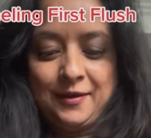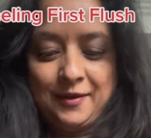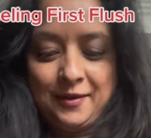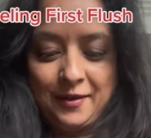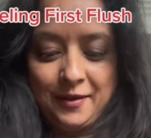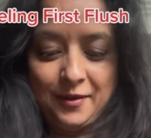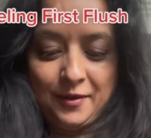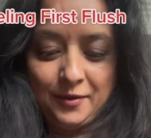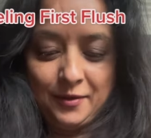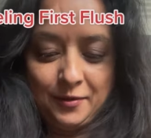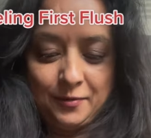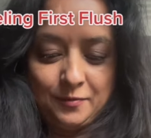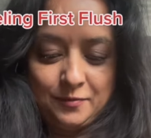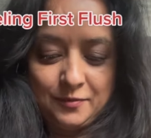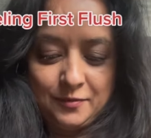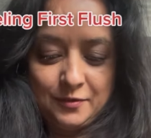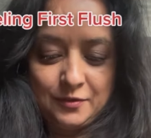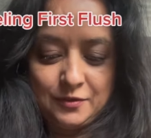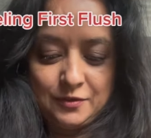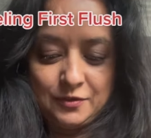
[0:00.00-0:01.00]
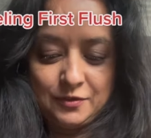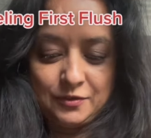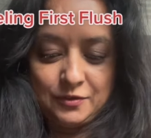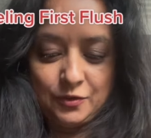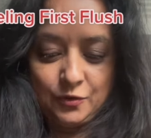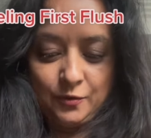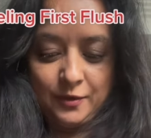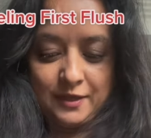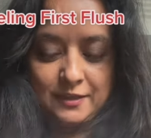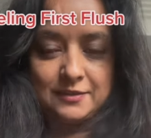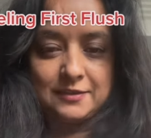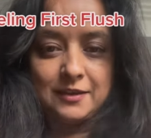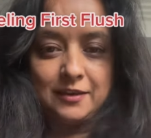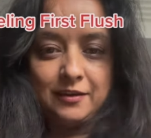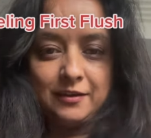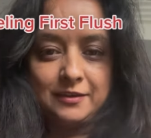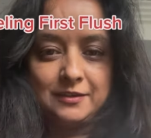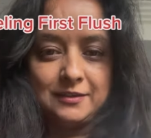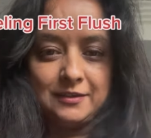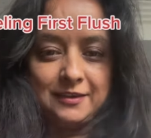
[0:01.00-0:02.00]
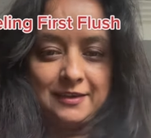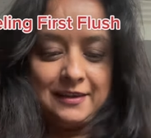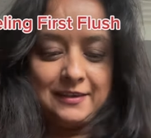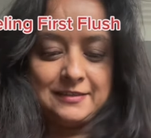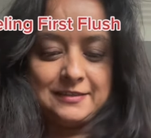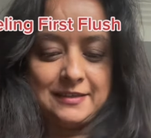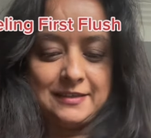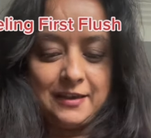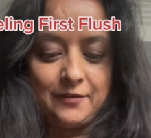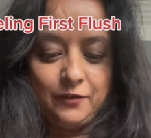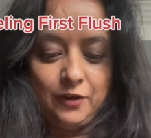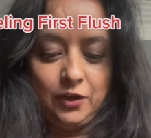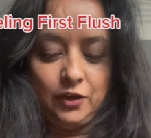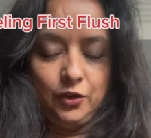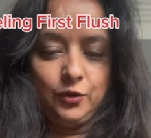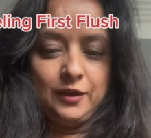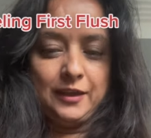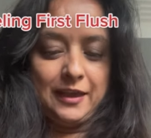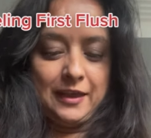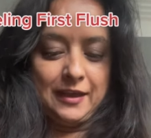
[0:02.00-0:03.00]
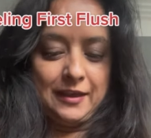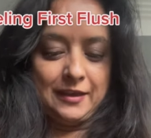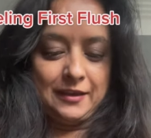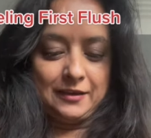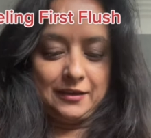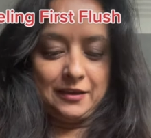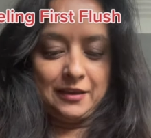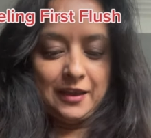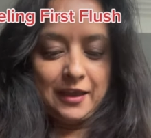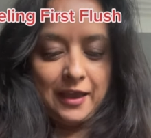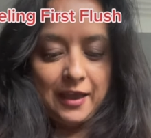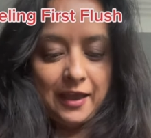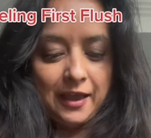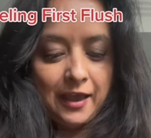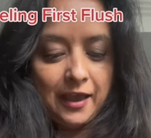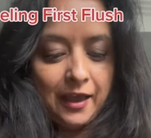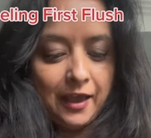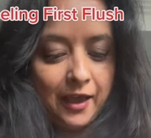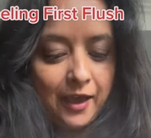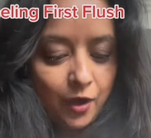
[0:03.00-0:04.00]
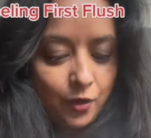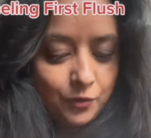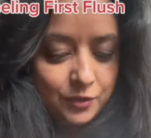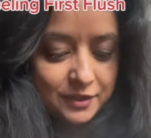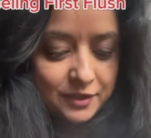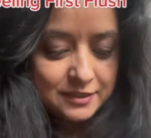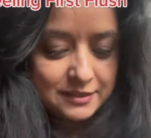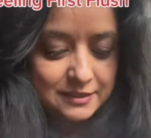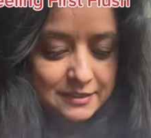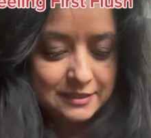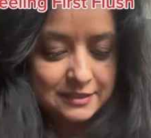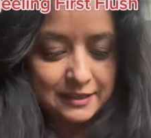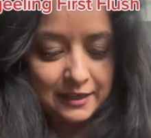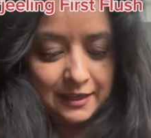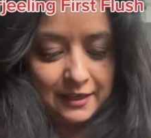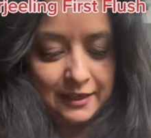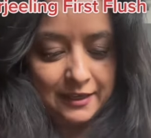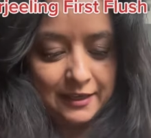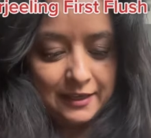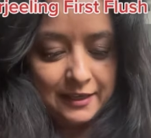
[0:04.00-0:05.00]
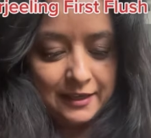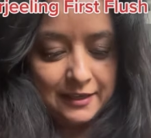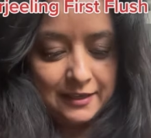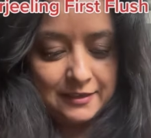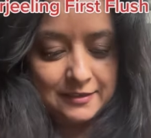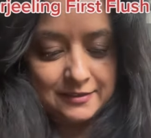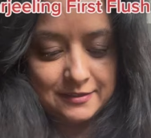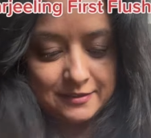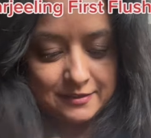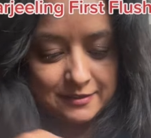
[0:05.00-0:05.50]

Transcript: I am so excited. Let's have a look at how this tea is.